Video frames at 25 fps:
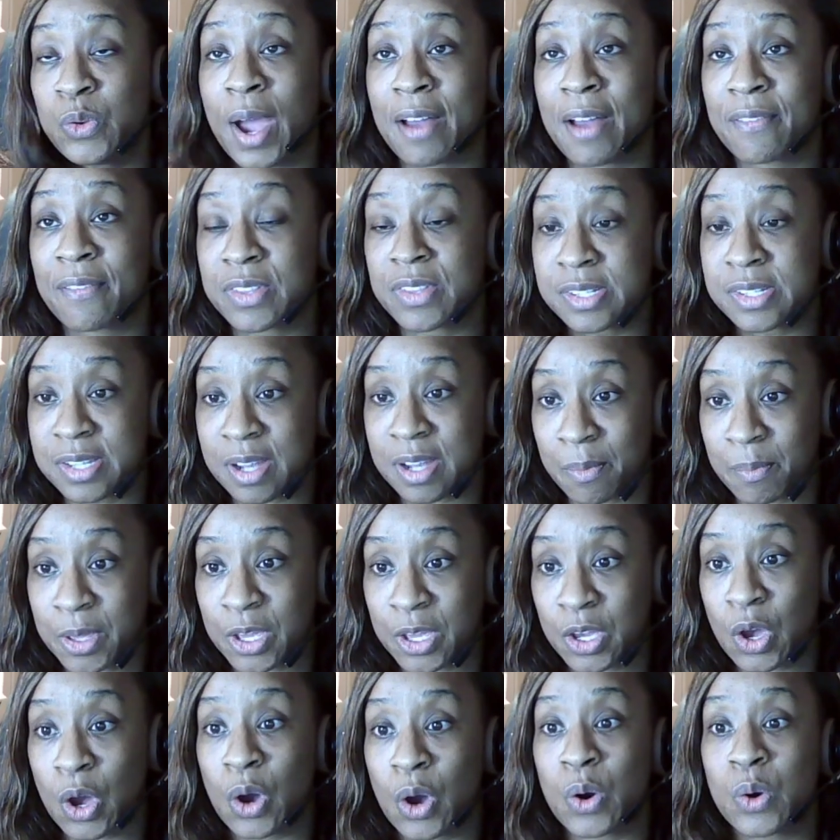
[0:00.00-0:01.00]
the dummy
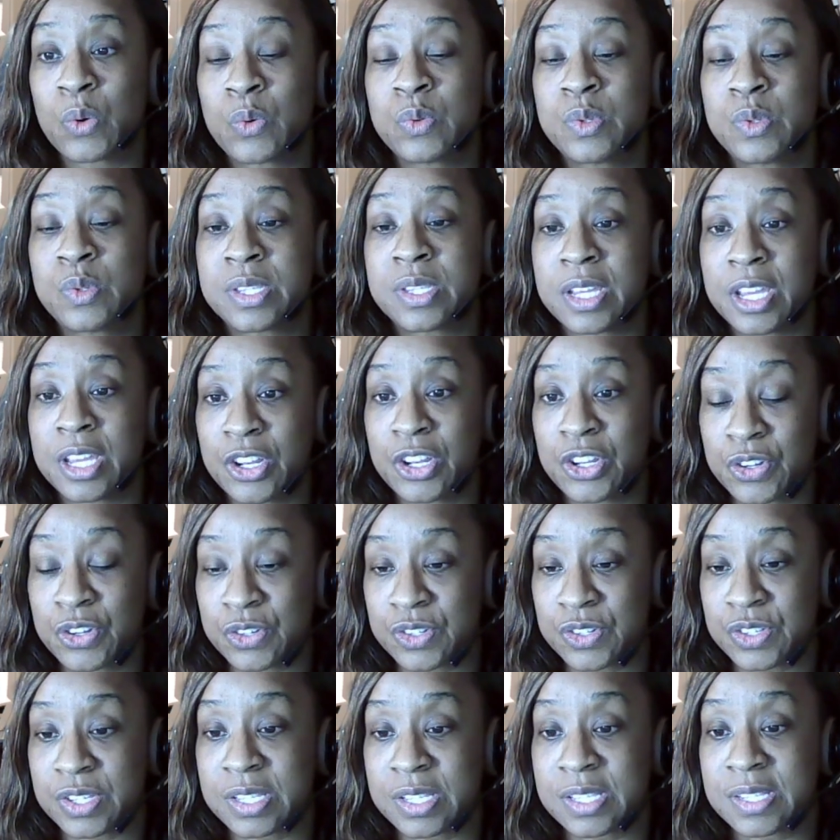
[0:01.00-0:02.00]
codes in your
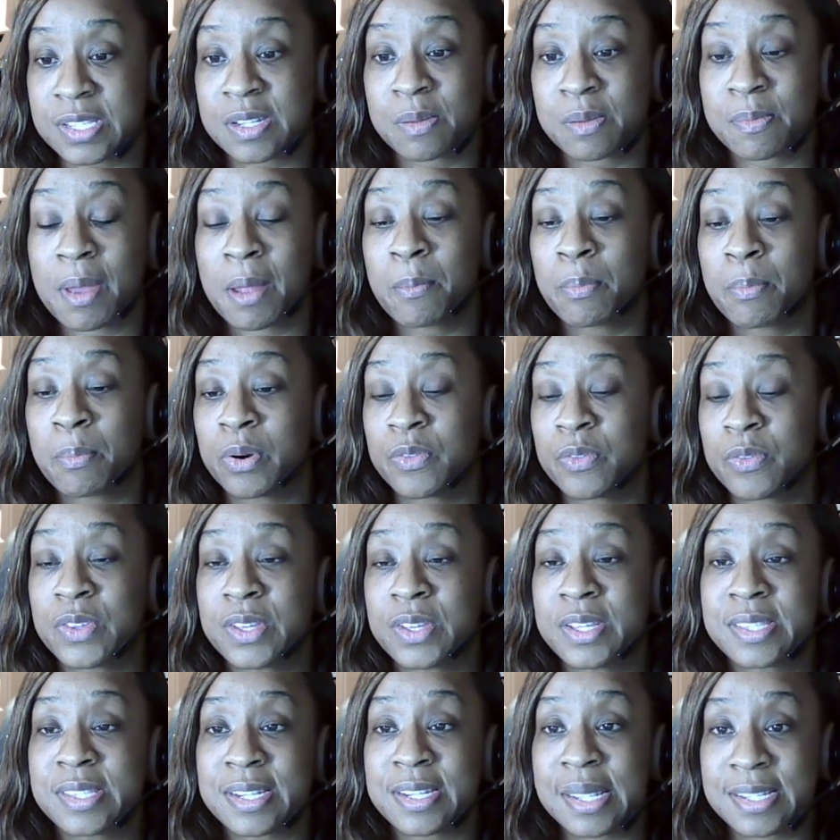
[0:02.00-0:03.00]
system and put these in
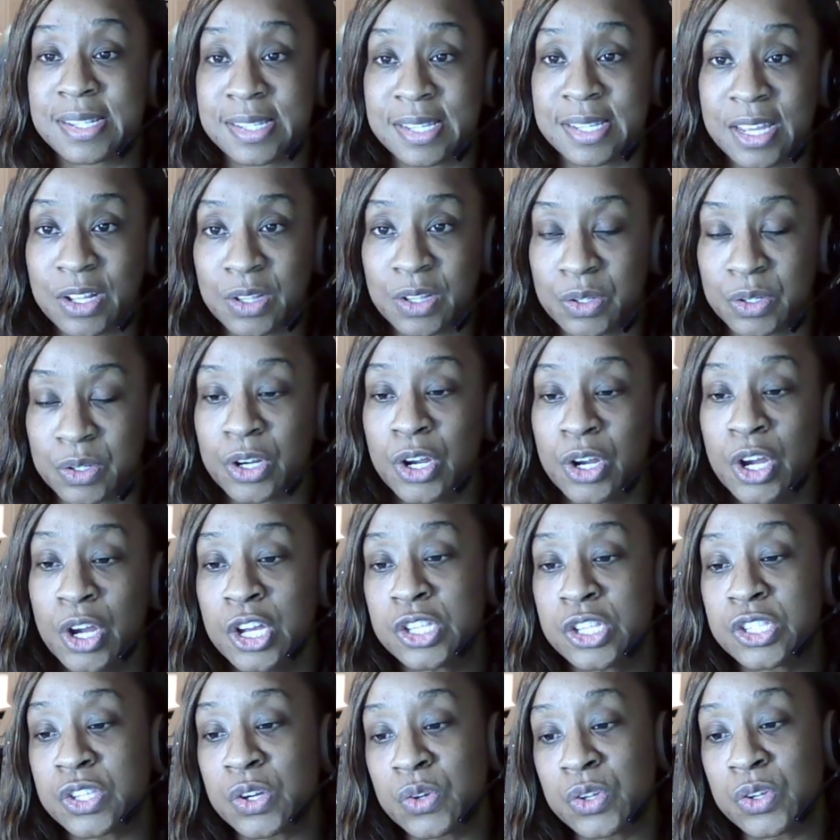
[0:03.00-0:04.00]
a tickler so
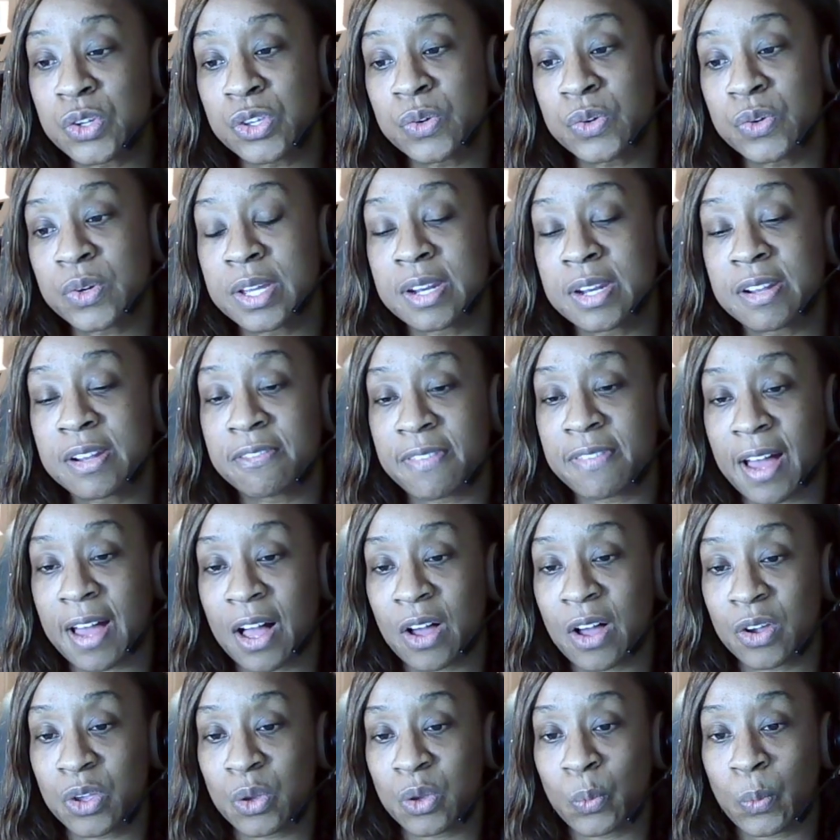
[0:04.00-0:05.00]
you can
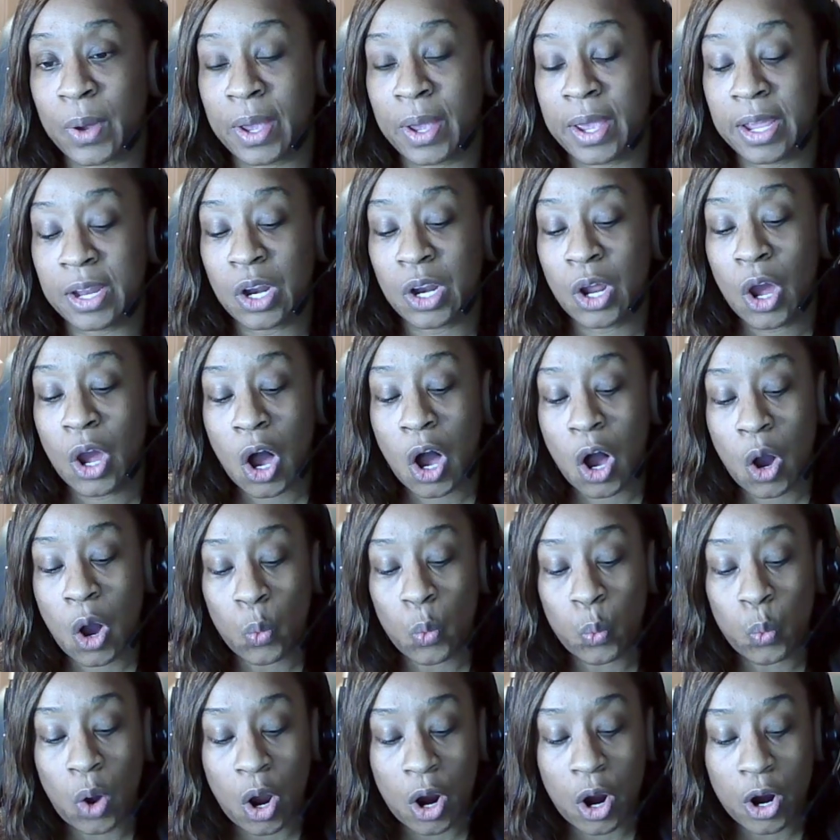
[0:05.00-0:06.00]
evaluate,
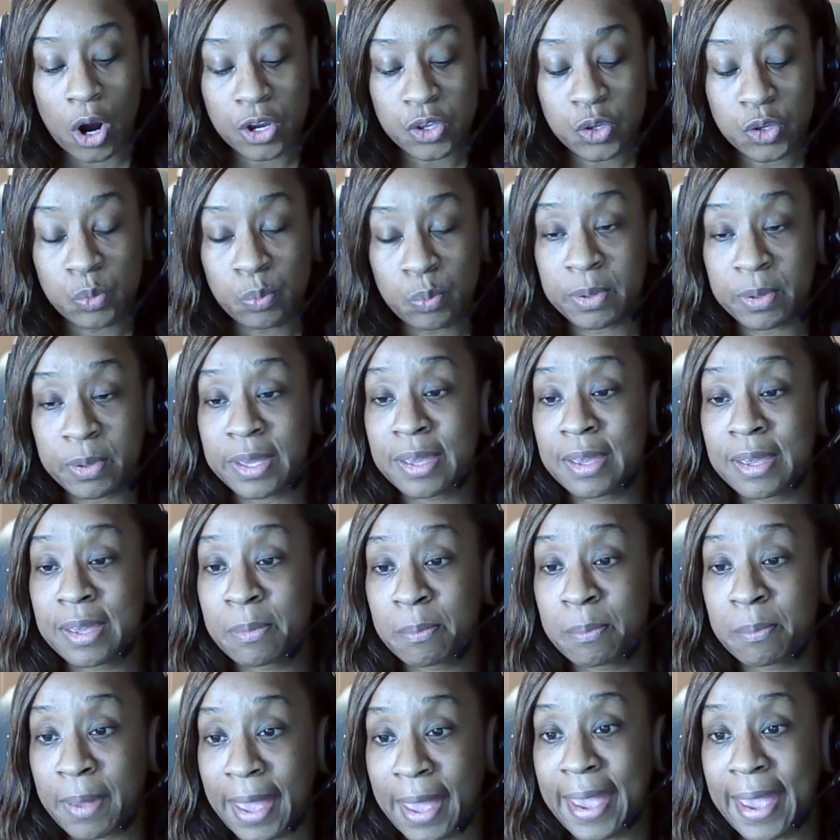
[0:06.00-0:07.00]
are you being
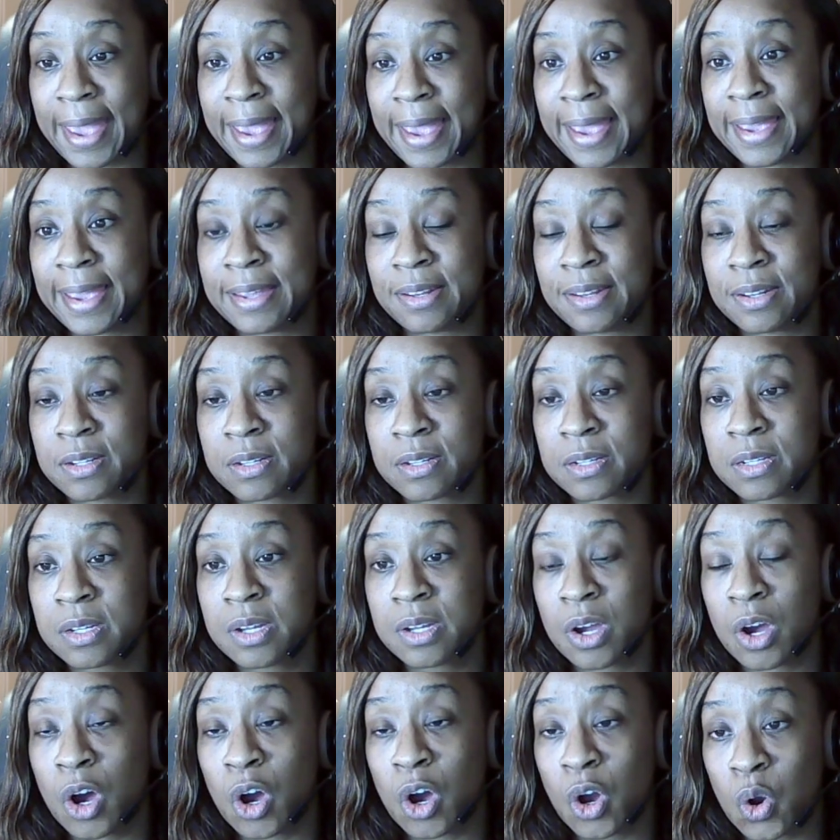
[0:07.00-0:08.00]
paid
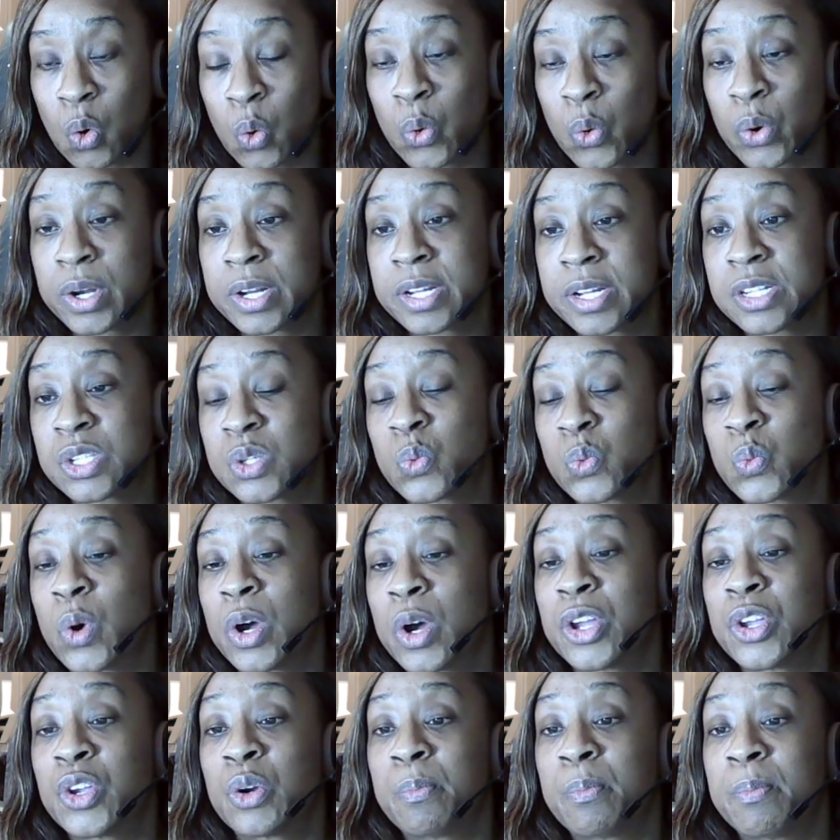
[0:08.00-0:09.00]
according to what you're
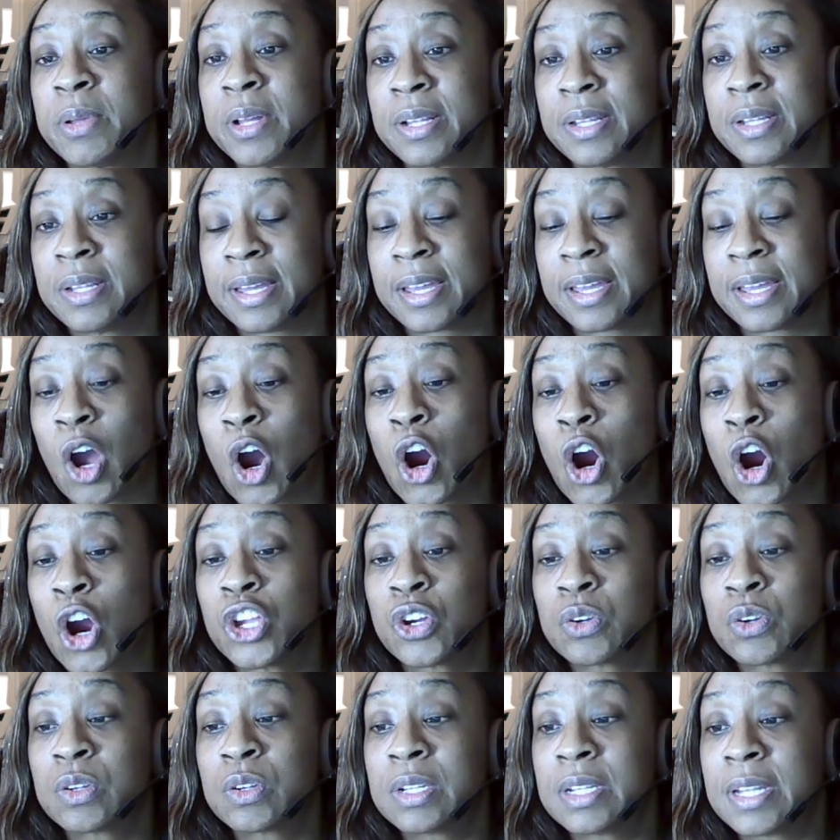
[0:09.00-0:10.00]
billing? Are your
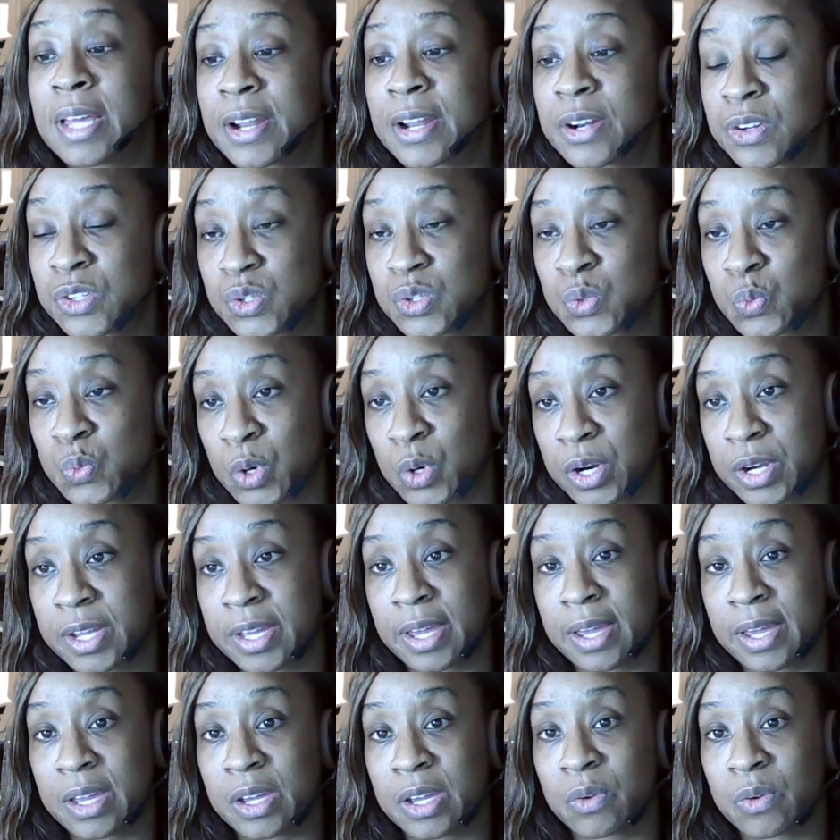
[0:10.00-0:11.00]
letters
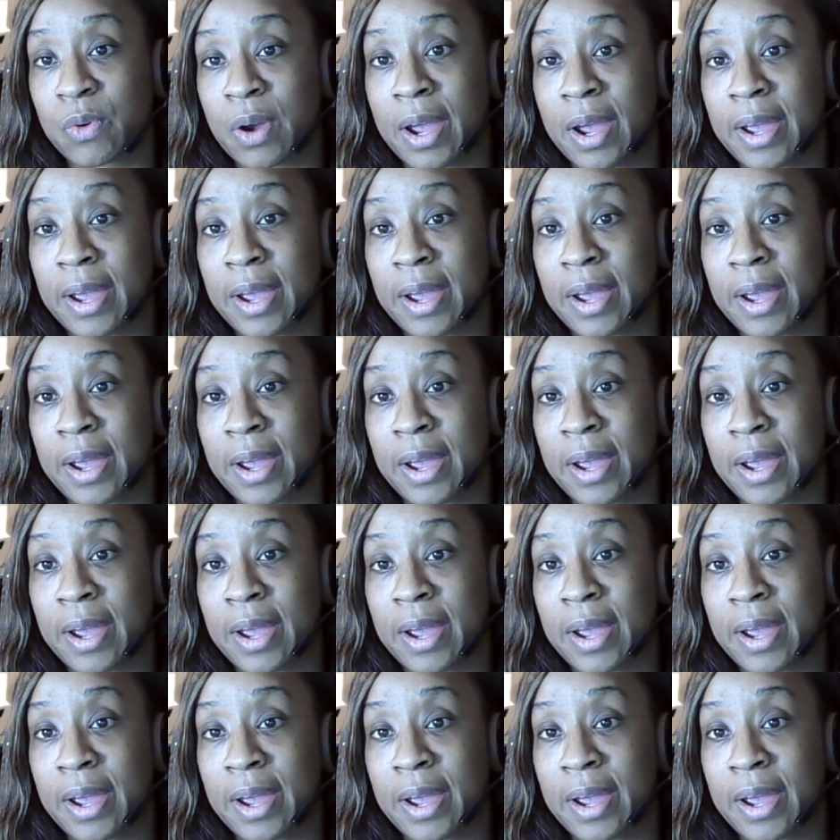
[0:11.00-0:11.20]
working, right?